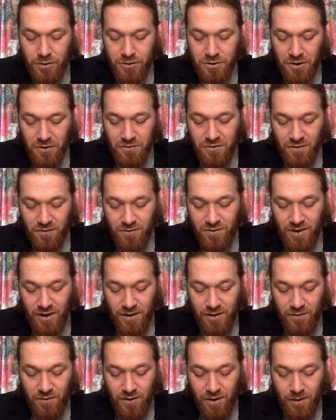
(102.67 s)
Joseph said
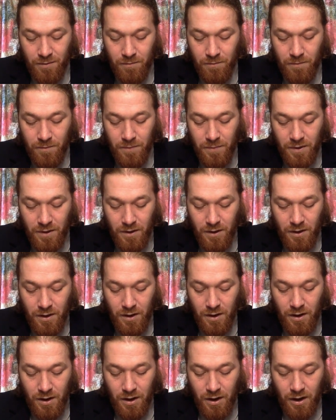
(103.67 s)
to them,
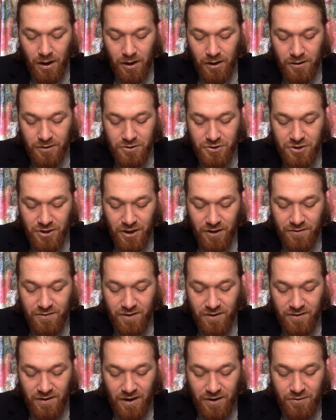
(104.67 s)
"It is just
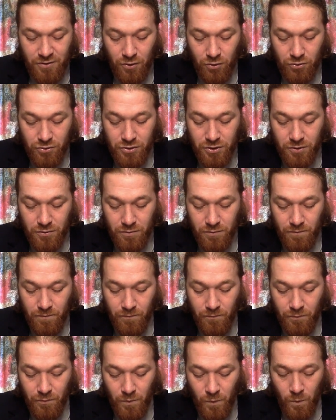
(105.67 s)
as I told you.
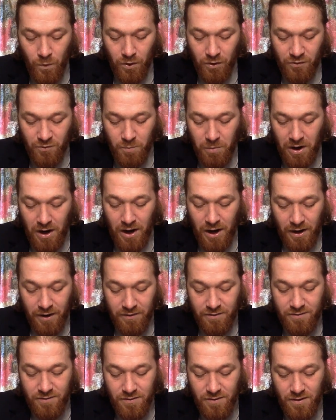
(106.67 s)
You are
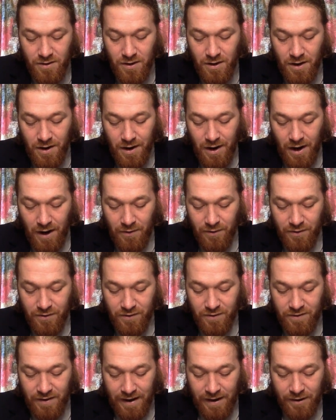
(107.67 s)
spies, and this
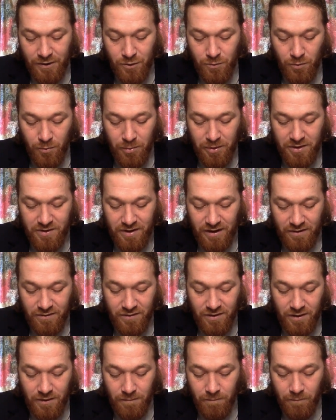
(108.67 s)
is how you will be
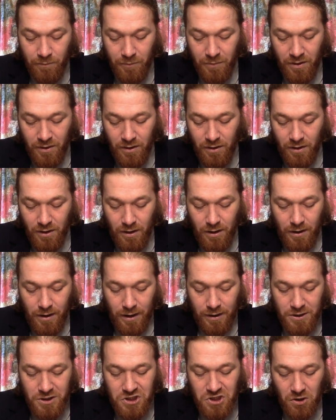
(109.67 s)
tested.
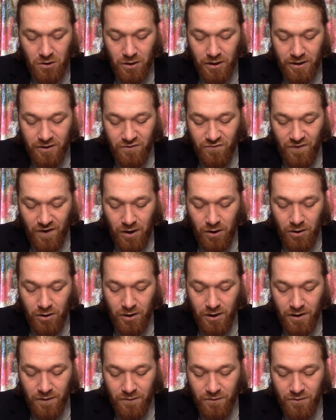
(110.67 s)
As surely as Pharaoh
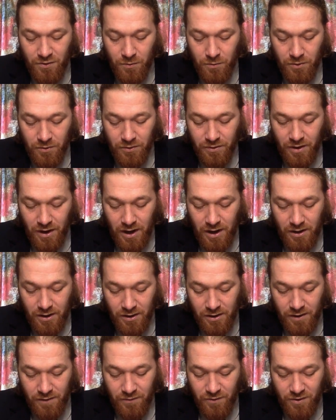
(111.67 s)
lives, you will not
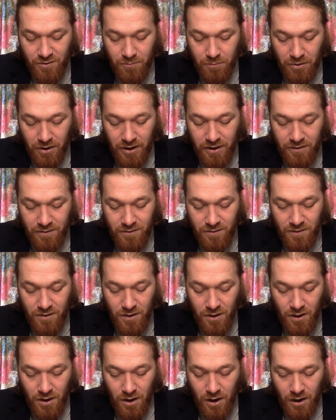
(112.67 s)
leave this place
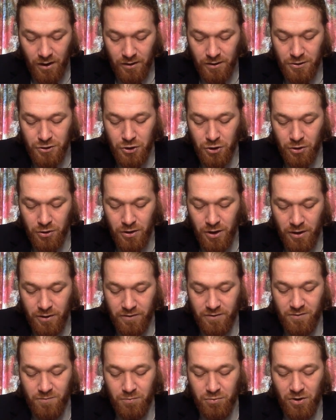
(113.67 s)
unless your
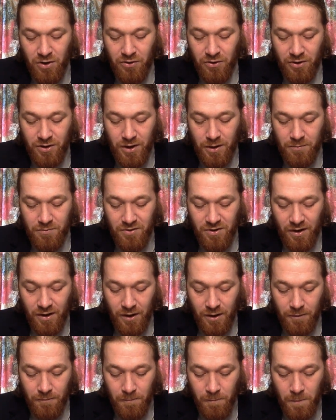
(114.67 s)
youngest brother comes
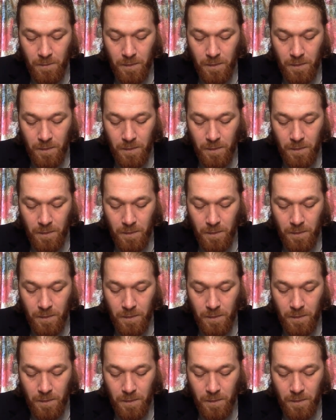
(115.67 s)
here.